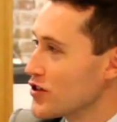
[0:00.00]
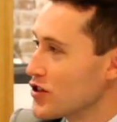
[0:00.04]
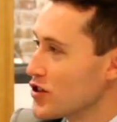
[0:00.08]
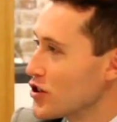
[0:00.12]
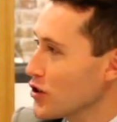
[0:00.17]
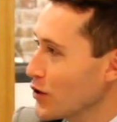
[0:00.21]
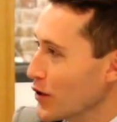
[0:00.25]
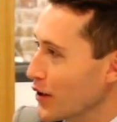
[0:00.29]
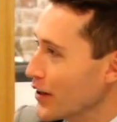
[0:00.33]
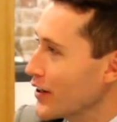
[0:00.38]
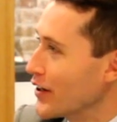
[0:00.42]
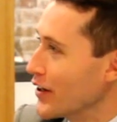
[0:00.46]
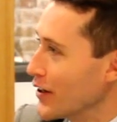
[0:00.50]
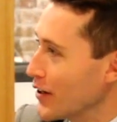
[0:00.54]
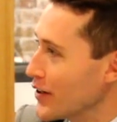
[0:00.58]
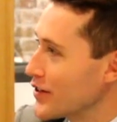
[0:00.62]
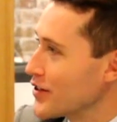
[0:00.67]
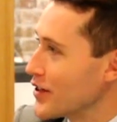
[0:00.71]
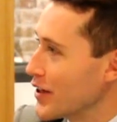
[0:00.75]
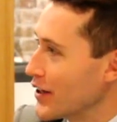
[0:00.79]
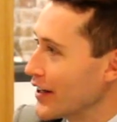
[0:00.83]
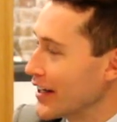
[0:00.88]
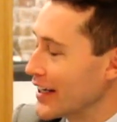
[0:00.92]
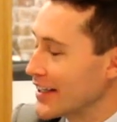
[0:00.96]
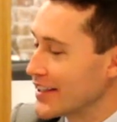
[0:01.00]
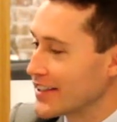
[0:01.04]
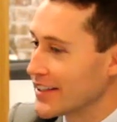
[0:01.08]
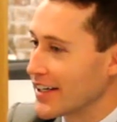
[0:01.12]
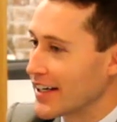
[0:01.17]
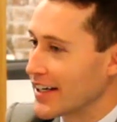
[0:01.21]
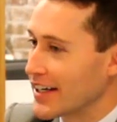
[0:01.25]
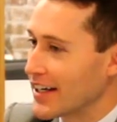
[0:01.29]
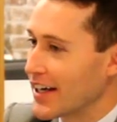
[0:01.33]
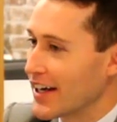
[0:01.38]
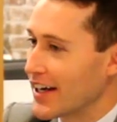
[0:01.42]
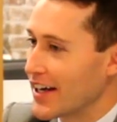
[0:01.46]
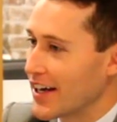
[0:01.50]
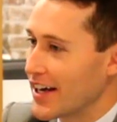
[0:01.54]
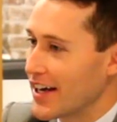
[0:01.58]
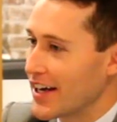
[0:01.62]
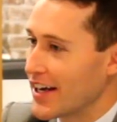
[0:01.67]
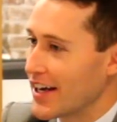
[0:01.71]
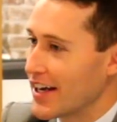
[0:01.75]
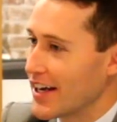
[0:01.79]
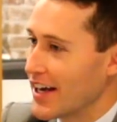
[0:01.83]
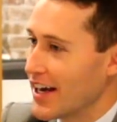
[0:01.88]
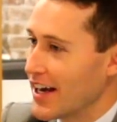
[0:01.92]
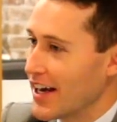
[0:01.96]
to it, So at least
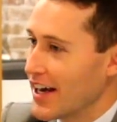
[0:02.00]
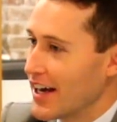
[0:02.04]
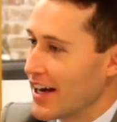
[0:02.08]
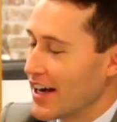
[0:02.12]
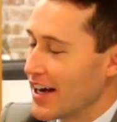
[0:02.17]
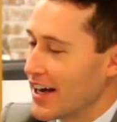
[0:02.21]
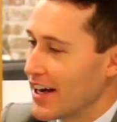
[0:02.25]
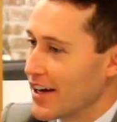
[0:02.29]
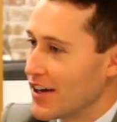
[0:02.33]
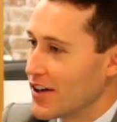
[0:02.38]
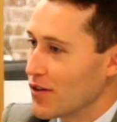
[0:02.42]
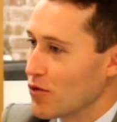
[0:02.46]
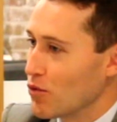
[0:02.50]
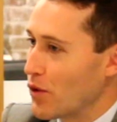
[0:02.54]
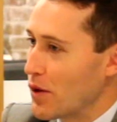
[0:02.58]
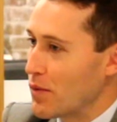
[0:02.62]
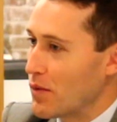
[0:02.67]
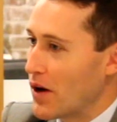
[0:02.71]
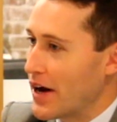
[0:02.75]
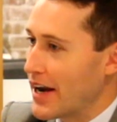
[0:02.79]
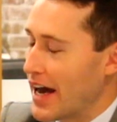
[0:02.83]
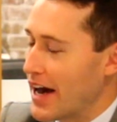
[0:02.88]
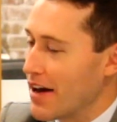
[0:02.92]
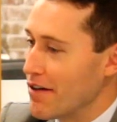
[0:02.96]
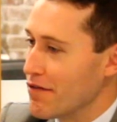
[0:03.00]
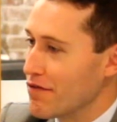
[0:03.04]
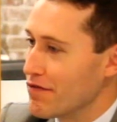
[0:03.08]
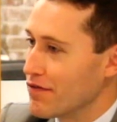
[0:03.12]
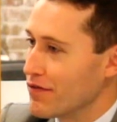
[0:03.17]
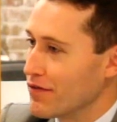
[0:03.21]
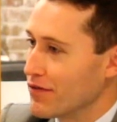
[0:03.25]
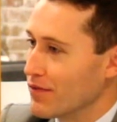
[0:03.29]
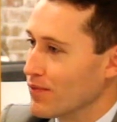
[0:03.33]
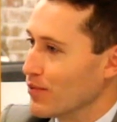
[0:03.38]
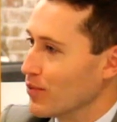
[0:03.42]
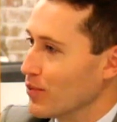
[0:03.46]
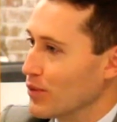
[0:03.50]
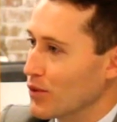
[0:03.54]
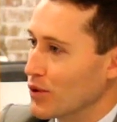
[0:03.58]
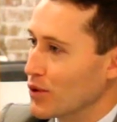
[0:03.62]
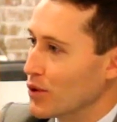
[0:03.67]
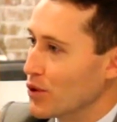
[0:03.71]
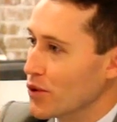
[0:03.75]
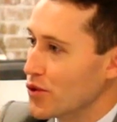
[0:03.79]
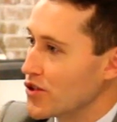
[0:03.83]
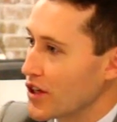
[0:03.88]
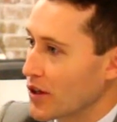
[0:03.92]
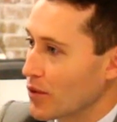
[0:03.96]
we might have
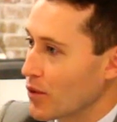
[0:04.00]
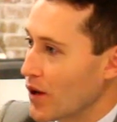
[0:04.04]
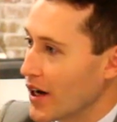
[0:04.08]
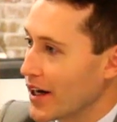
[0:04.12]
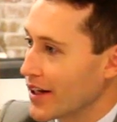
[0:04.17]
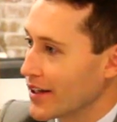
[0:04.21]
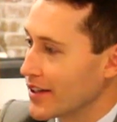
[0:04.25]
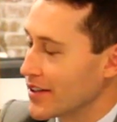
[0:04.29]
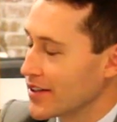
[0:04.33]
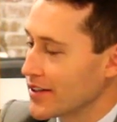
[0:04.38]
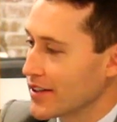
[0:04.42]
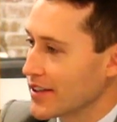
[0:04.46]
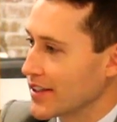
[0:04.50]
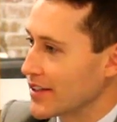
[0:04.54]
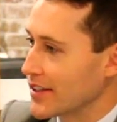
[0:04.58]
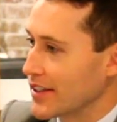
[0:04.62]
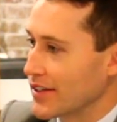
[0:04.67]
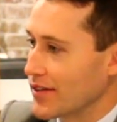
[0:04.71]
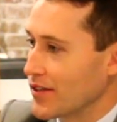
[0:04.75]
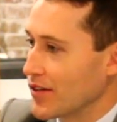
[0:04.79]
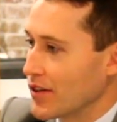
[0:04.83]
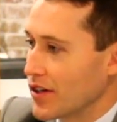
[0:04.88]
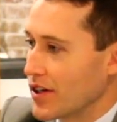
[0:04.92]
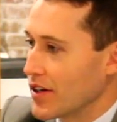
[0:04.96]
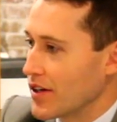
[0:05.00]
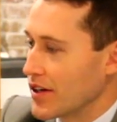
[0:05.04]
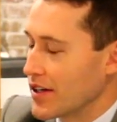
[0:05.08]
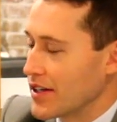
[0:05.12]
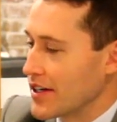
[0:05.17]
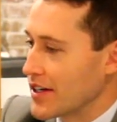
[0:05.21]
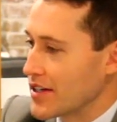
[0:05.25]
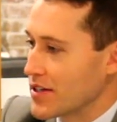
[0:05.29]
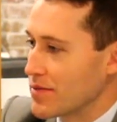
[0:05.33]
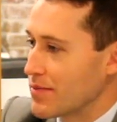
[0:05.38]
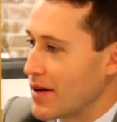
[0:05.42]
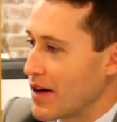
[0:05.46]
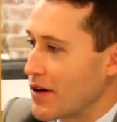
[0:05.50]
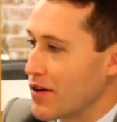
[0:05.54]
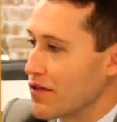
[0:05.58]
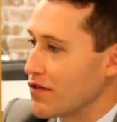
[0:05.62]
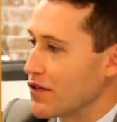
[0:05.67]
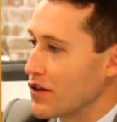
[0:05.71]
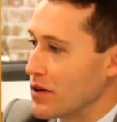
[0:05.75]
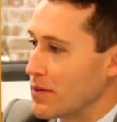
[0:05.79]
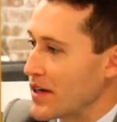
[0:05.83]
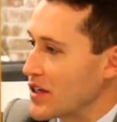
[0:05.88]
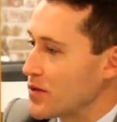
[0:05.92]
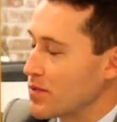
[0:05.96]
losing runs because it doesn't matter if
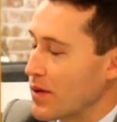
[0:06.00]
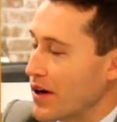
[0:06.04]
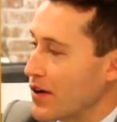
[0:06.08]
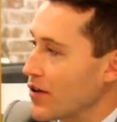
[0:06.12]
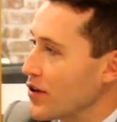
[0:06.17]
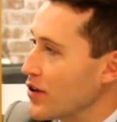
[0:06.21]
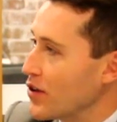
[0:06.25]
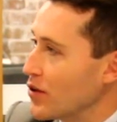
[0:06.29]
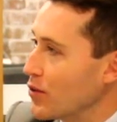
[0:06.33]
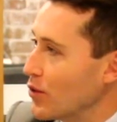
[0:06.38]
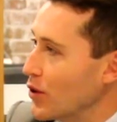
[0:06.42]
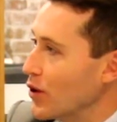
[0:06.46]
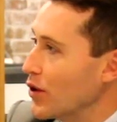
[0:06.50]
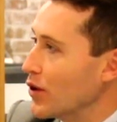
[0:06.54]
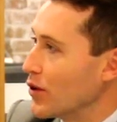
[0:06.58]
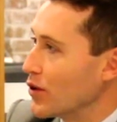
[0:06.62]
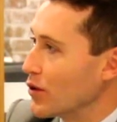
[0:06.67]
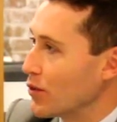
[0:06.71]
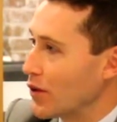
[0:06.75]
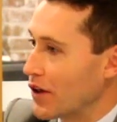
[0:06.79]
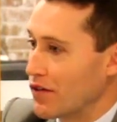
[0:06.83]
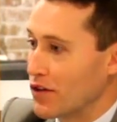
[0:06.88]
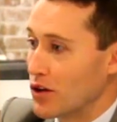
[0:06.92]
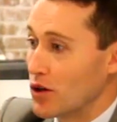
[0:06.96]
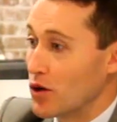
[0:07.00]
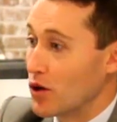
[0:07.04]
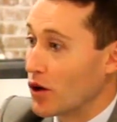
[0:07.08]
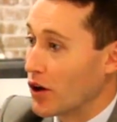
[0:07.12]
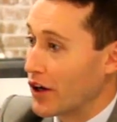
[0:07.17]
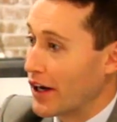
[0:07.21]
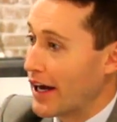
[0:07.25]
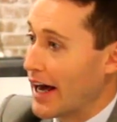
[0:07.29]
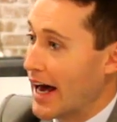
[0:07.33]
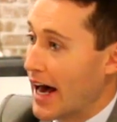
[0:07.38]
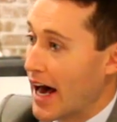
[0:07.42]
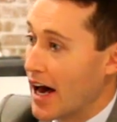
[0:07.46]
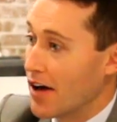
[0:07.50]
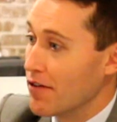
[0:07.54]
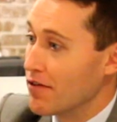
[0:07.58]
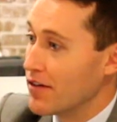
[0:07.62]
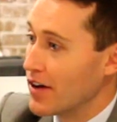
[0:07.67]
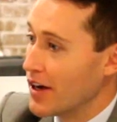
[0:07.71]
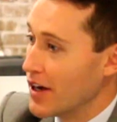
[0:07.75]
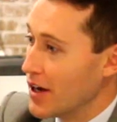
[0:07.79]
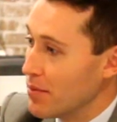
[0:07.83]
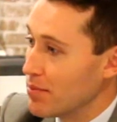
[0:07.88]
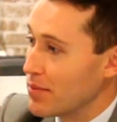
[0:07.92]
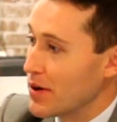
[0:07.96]
you're the best punter in the world or whatever, you're going to
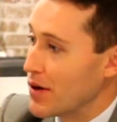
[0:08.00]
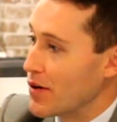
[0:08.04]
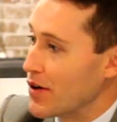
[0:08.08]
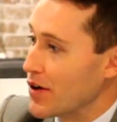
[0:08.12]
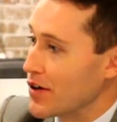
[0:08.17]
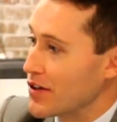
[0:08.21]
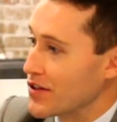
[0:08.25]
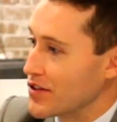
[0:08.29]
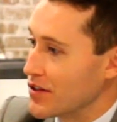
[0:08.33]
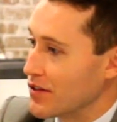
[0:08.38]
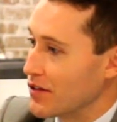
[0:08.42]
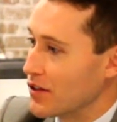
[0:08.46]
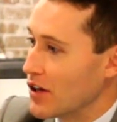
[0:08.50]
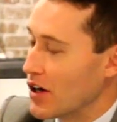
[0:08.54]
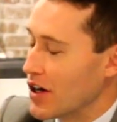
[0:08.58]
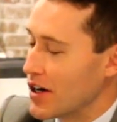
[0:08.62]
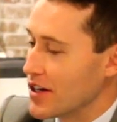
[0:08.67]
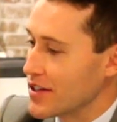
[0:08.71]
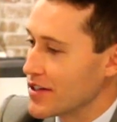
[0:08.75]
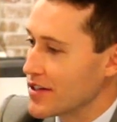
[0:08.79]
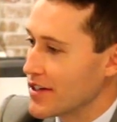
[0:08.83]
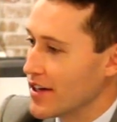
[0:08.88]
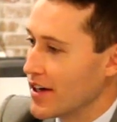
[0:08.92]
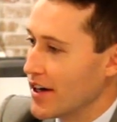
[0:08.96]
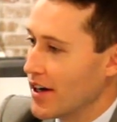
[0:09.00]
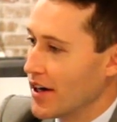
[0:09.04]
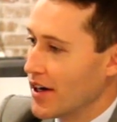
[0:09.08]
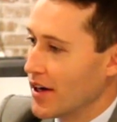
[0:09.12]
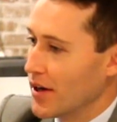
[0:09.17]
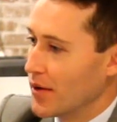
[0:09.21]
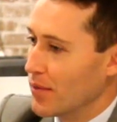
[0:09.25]
have periods of loss.